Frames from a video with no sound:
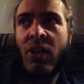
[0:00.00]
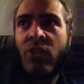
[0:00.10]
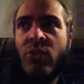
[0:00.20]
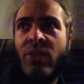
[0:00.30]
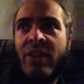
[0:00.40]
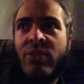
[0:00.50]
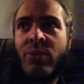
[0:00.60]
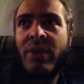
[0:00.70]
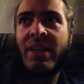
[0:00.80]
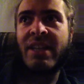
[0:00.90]
So that's
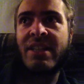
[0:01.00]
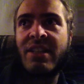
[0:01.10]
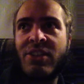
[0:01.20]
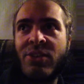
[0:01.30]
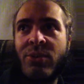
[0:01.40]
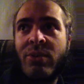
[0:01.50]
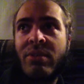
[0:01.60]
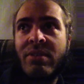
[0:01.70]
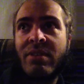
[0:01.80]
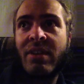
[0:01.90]
what we need to do
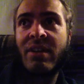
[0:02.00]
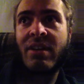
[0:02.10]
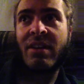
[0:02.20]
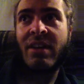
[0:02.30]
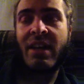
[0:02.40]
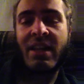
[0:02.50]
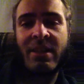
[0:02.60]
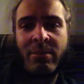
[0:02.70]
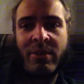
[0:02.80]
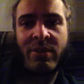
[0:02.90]
in
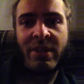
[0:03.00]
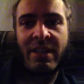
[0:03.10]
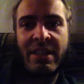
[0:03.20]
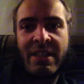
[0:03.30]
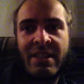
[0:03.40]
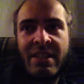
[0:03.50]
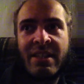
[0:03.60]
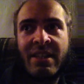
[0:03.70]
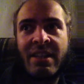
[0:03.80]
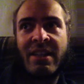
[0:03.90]
the Middle East.
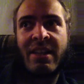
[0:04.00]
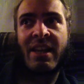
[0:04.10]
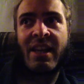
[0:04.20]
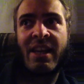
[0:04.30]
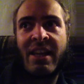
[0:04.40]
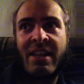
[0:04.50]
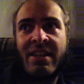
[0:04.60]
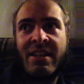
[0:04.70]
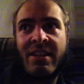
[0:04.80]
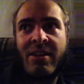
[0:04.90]

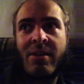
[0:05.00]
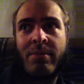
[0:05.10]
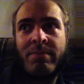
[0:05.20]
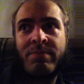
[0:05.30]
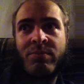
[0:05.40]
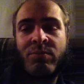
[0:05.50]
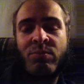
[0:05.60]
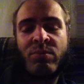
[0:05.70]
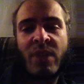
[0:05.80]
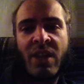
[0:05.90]
And
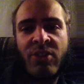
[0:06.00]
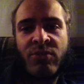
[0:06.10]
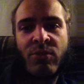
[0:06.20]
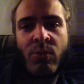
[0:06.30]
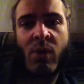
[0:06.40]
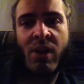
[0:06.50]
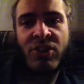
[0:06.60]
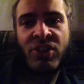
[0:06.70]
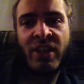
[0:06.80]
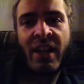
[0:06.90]
thanks for
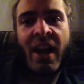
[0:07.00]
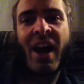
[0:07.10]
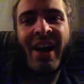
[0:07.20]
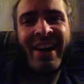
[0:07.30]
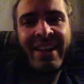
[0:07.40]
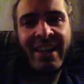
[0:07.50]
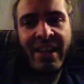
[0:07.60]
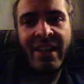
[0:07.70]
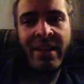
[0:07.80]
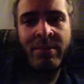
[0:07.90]
watching. I
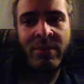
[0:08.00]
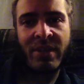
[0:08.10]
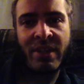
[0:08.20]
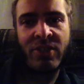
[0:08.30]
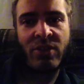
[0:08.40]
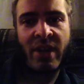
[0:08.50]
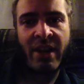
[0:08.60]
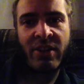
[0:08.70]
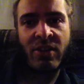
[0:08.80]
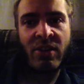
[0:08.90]
am the Nature
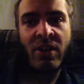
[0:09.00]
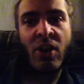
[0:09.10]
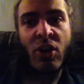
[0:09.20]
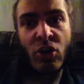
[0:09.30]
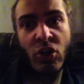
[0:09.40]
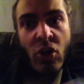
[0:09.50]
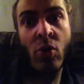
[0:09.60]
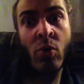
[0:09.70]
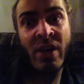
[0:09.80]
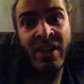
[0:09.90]
Hacker.
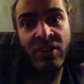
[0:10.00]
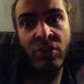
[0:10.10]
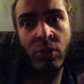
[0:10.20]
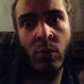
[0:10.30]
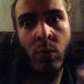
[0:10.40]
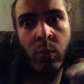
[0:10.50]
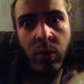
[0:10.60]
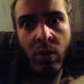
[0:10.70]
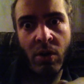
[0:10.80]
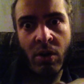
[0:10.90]
Go and do
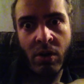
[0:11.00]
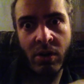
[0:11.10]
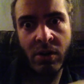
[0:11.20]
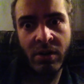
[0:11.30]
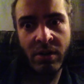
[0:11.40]
work.